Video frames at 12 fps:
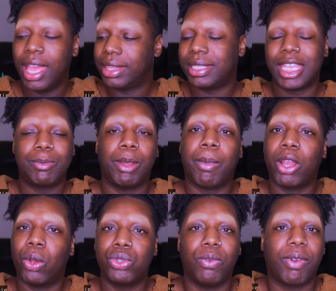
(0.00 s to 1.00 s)
This has been my
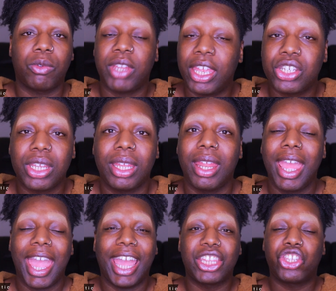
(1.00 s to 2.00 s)
go-to foundation.
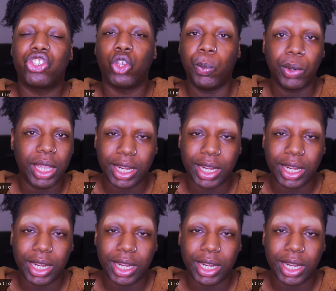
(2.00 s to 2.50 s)
It's super